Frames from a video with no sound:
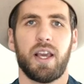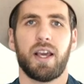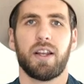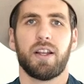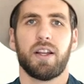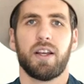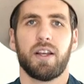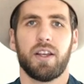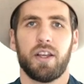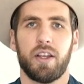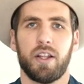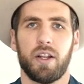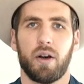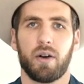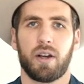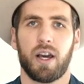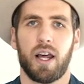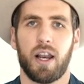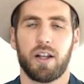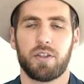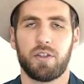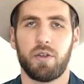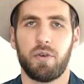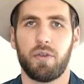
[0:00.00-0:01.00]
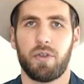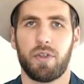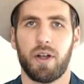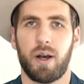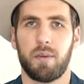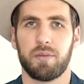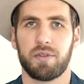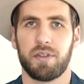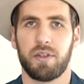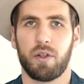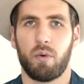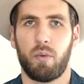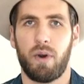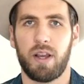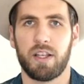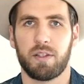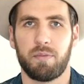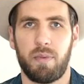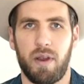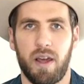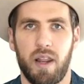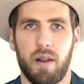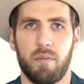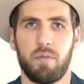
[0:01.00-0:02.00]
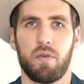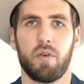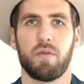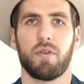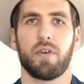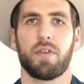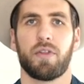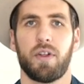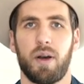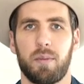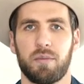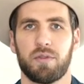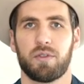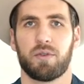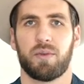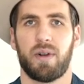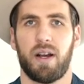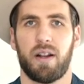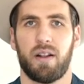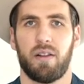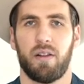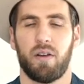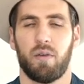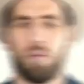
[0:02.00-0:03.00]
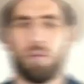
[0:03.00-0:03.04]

get, you know, kinda two thumbs in the waistband and move your thumbs around a